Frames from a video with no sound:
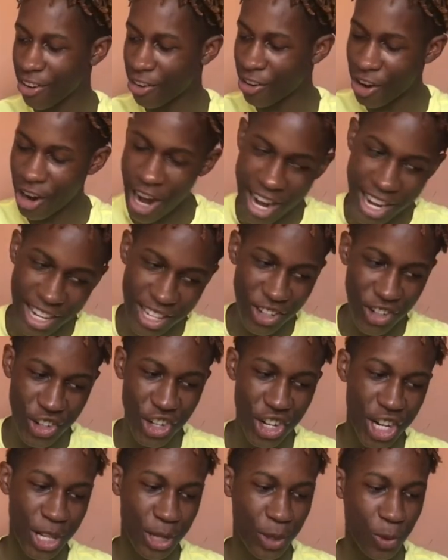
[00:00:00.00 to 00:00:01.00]
right
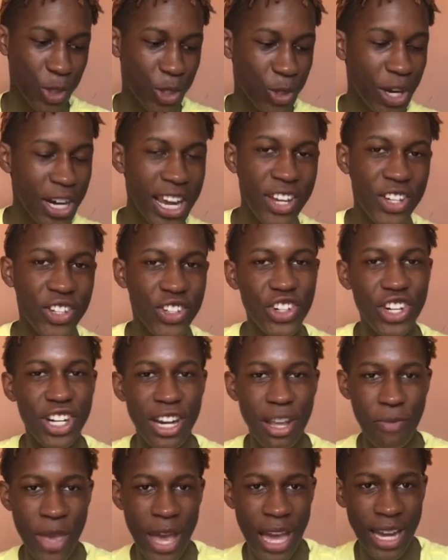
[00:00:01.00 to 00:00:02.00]
street. Which one is
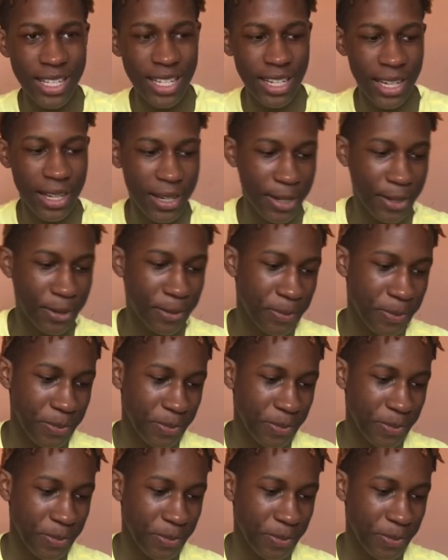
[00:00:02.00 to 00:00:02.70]
street them you take?